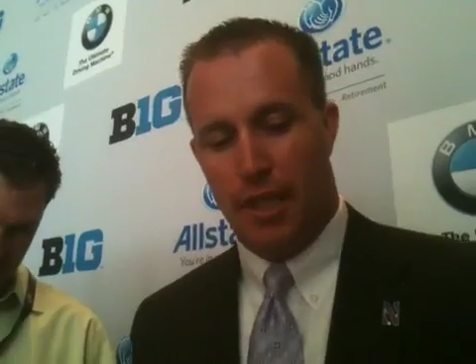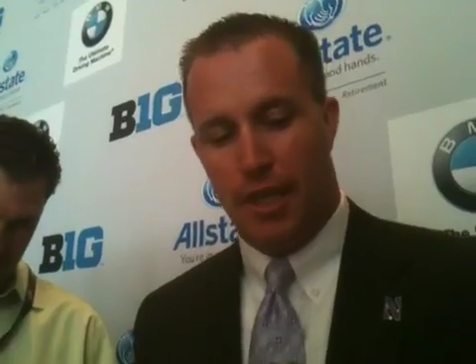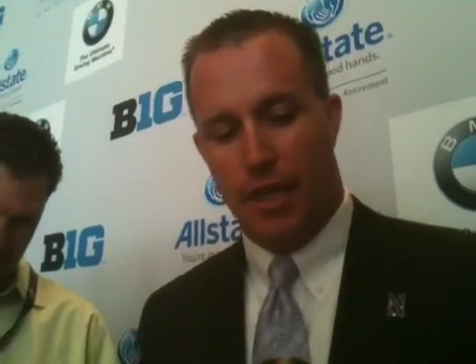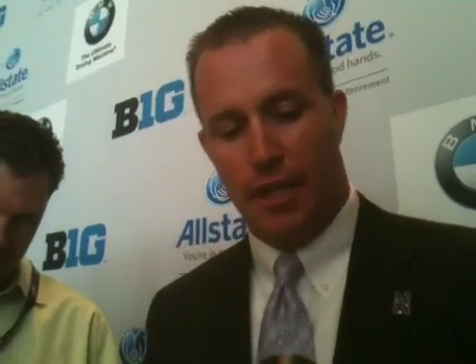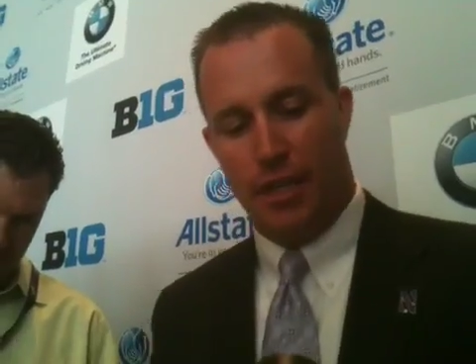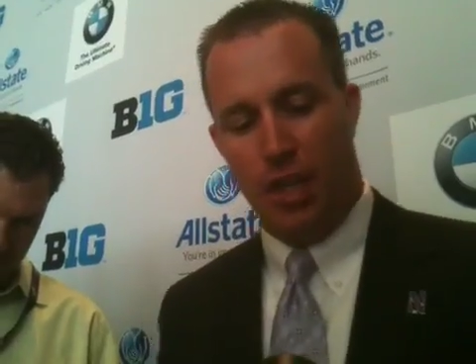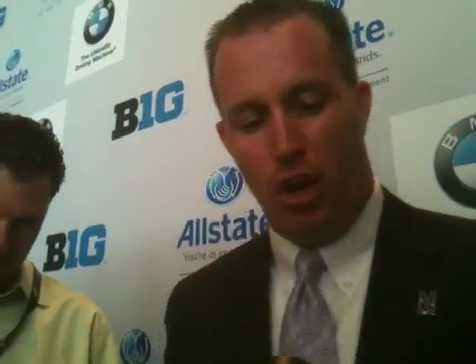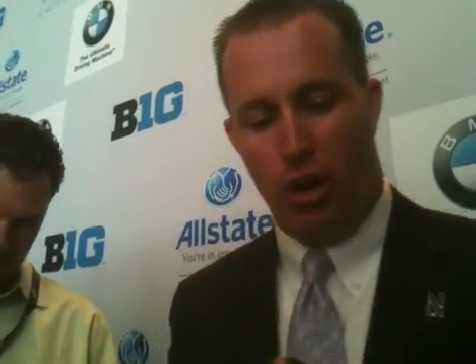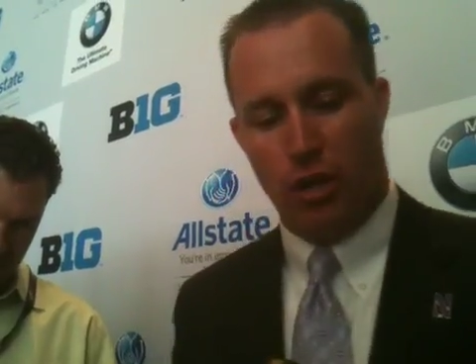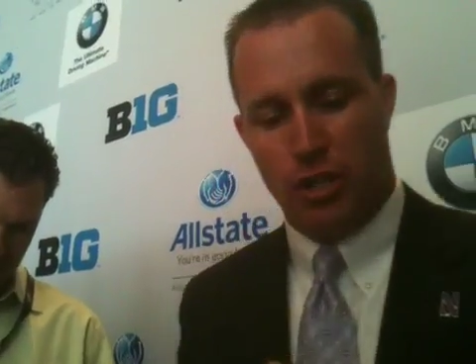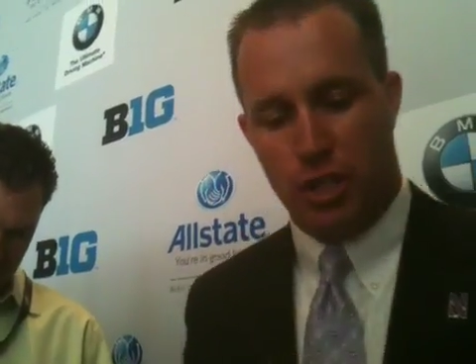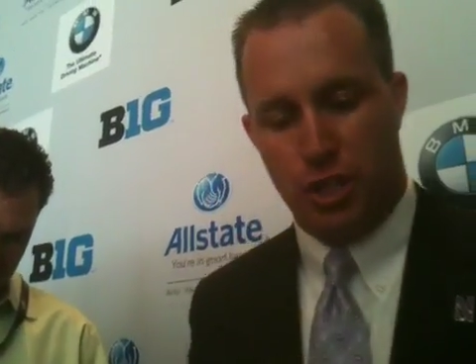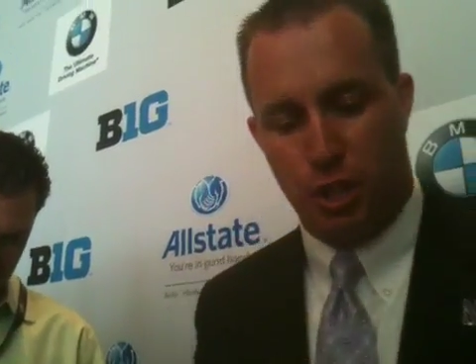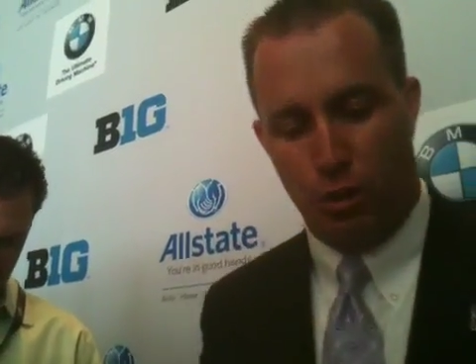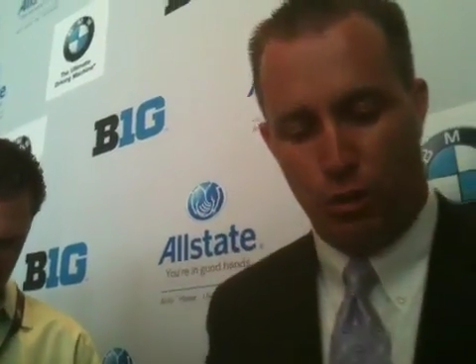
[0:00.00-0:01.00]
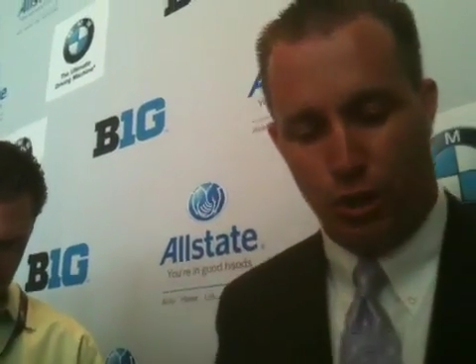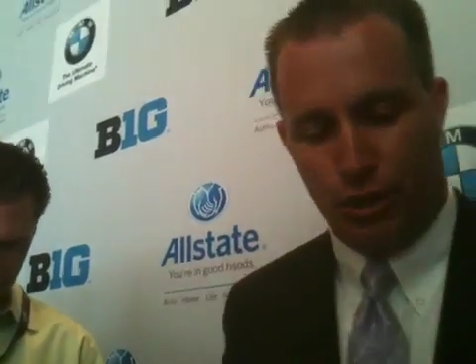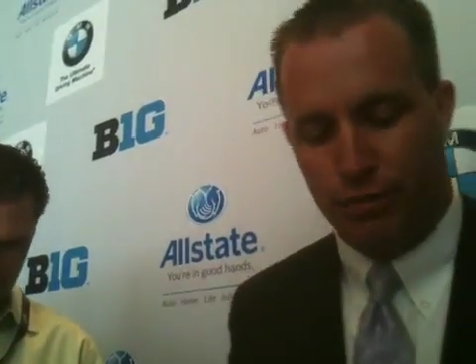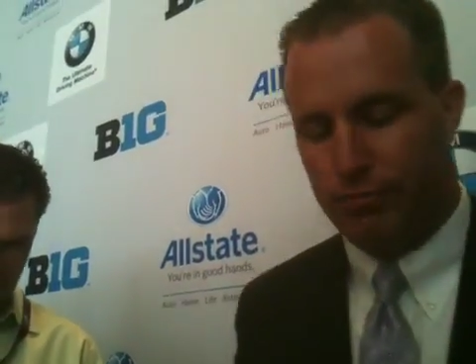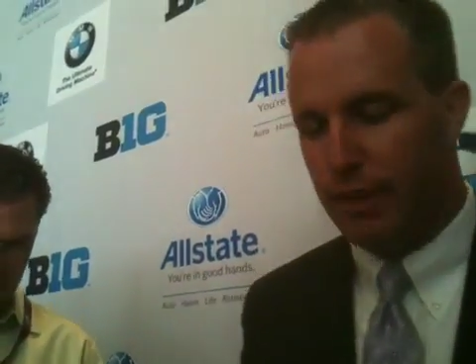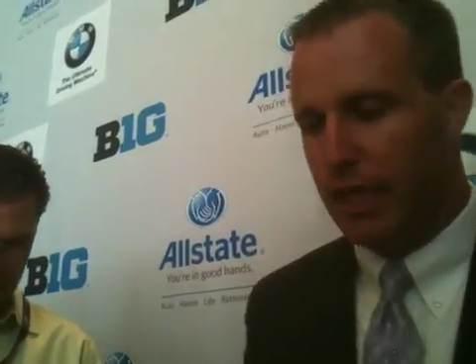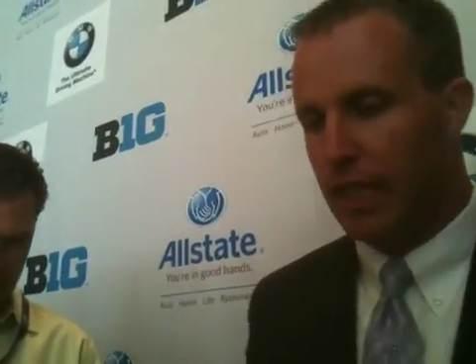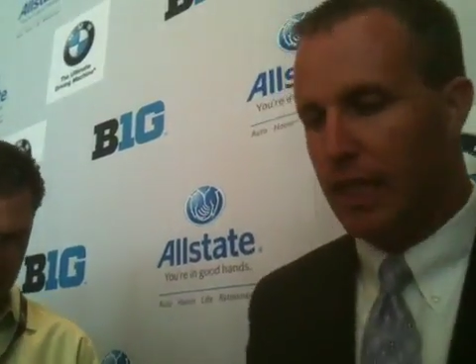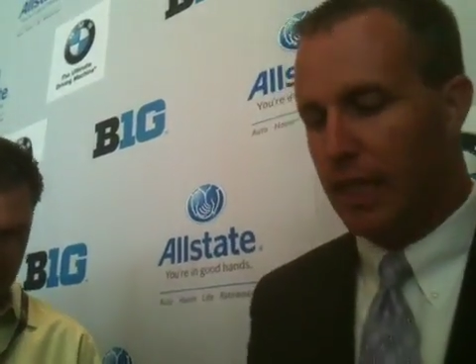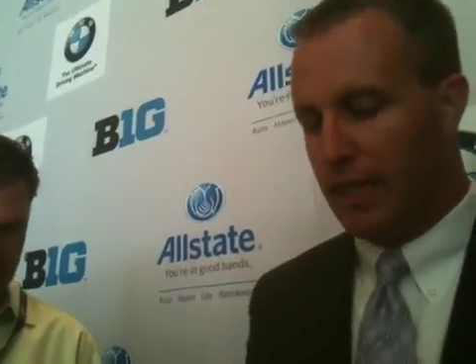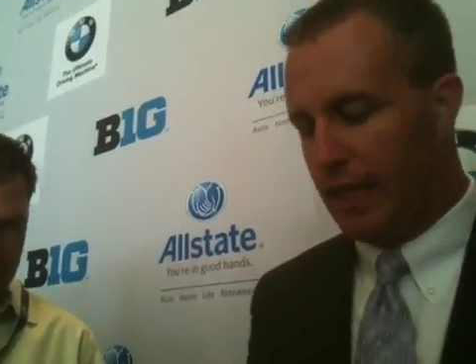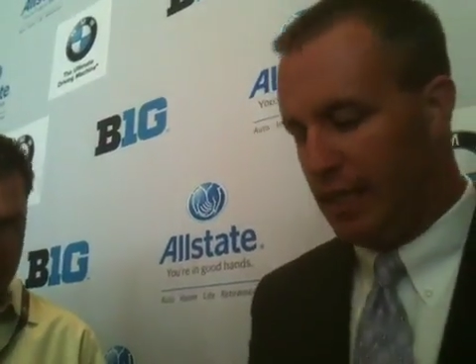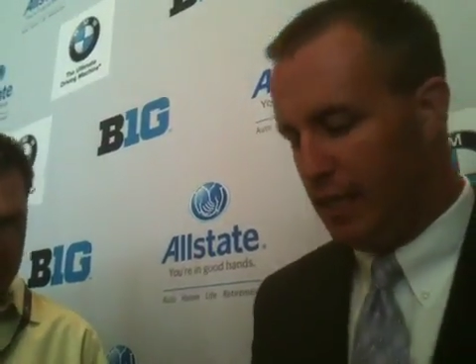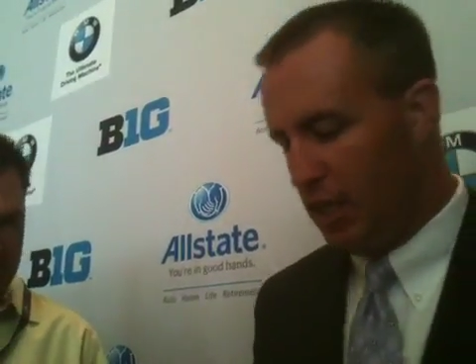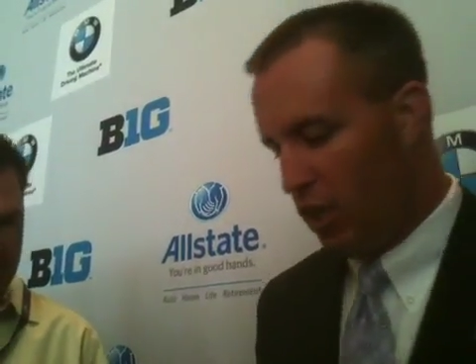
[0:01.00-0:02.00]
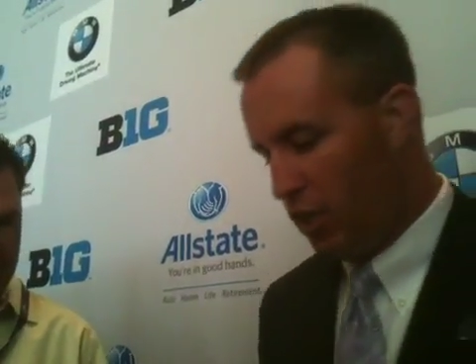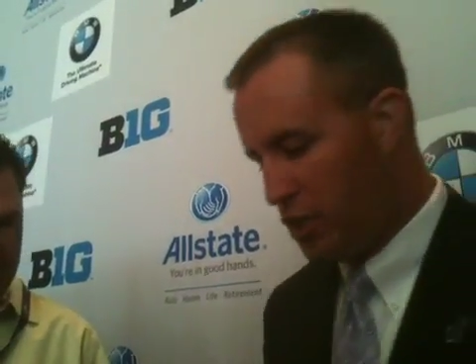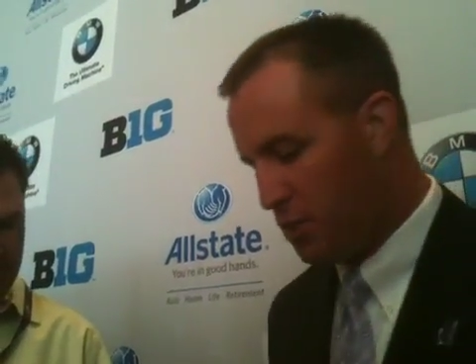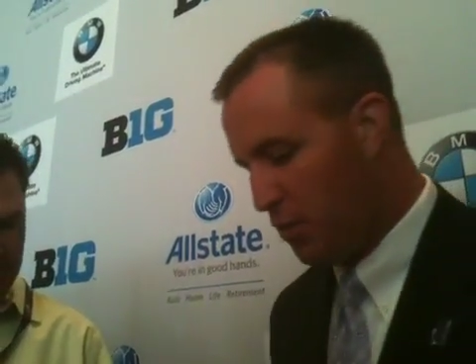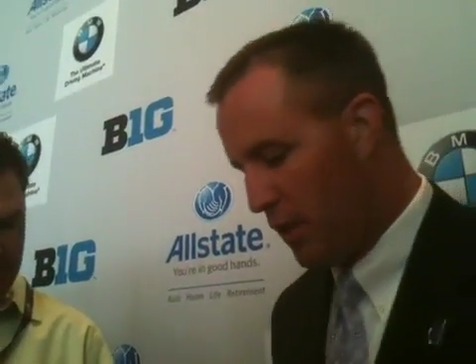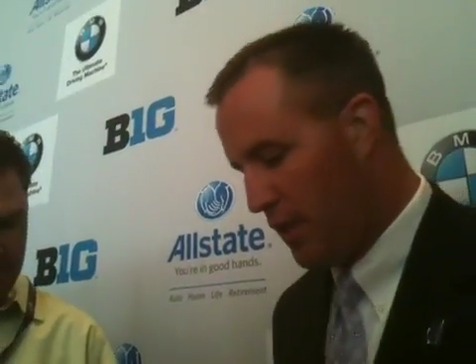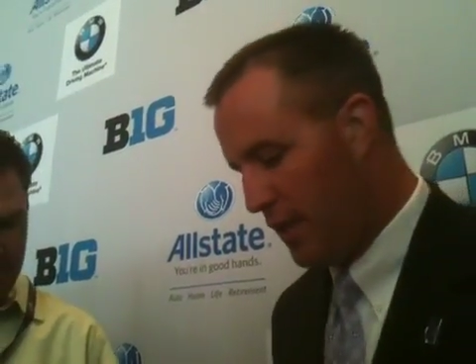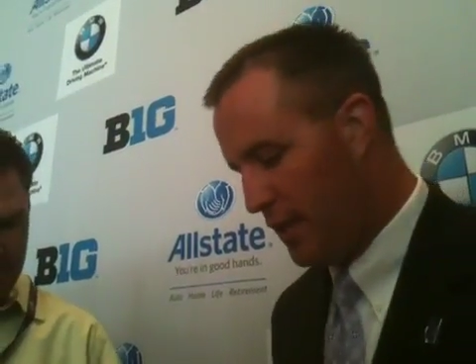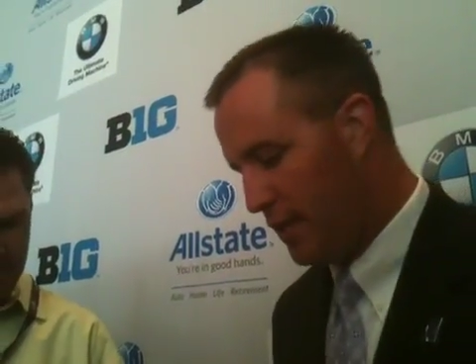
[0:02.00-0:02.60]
uh, the arch shoulder uh, and the archway